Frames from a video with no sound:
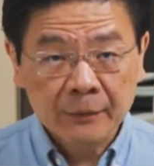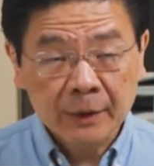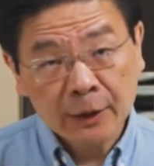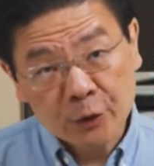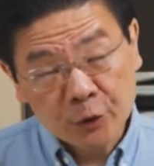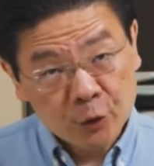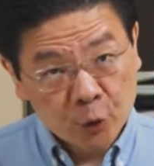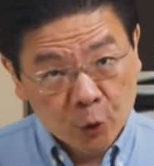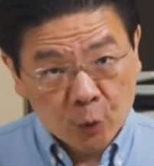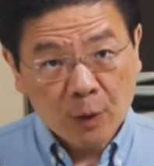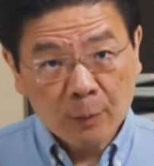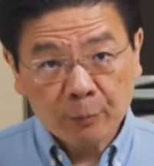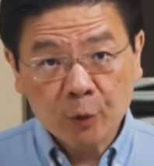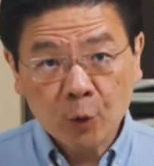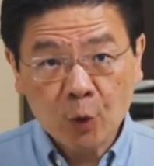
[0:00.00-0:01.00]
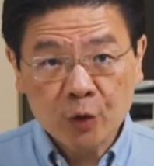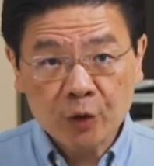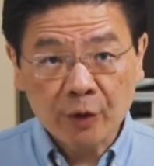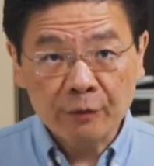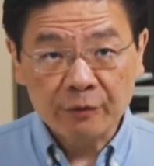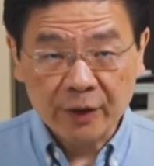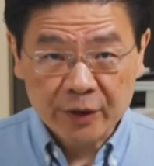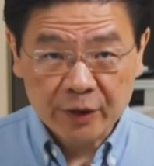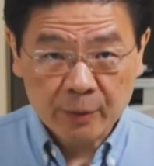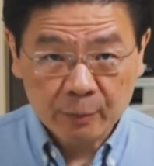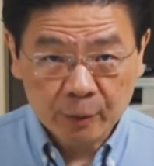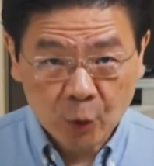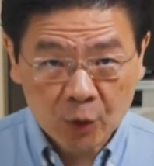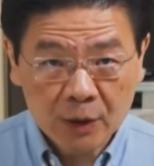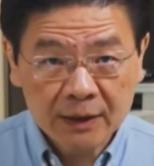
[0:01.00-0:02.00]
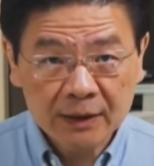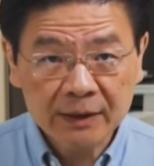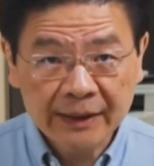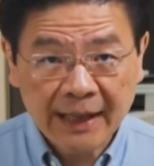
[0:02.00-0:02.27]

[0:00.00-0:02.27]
Its new approach of reciprocal